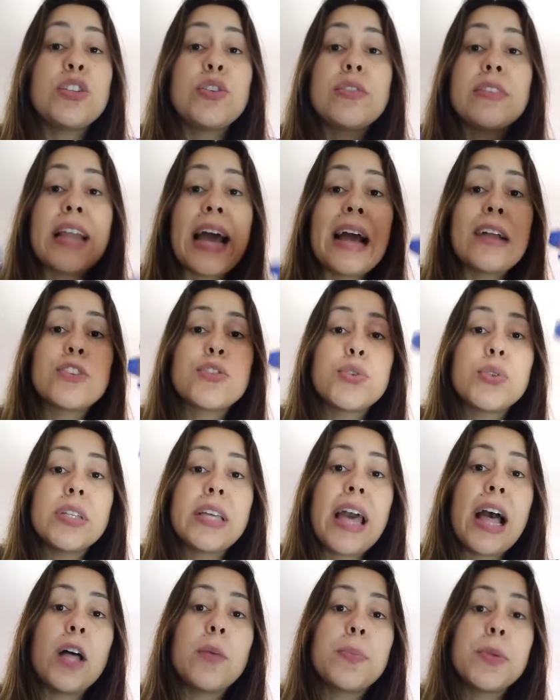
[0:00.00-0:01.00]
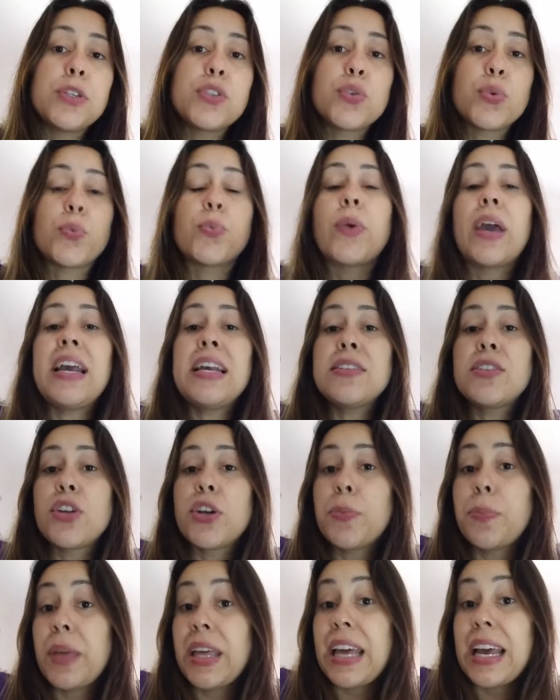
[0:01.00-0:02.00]
to naturally help you to raise
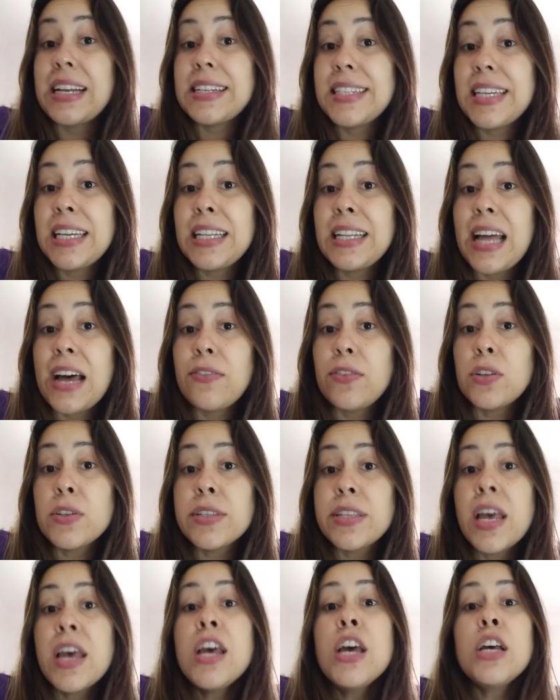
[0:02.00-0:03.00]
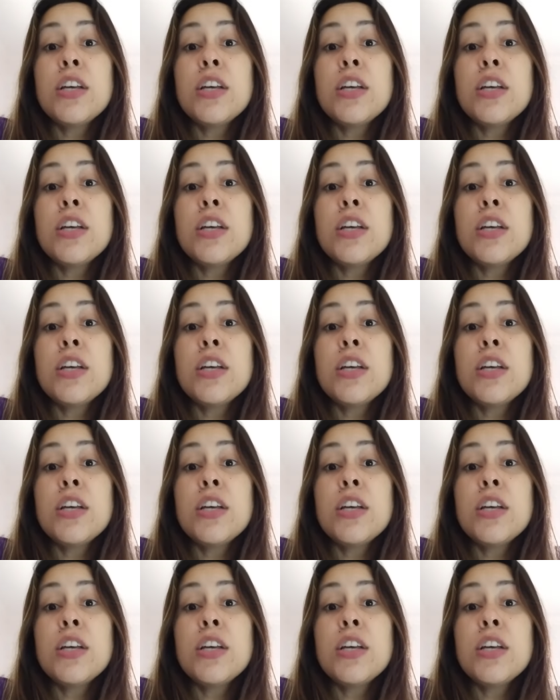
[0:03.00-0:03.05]
your BAT levels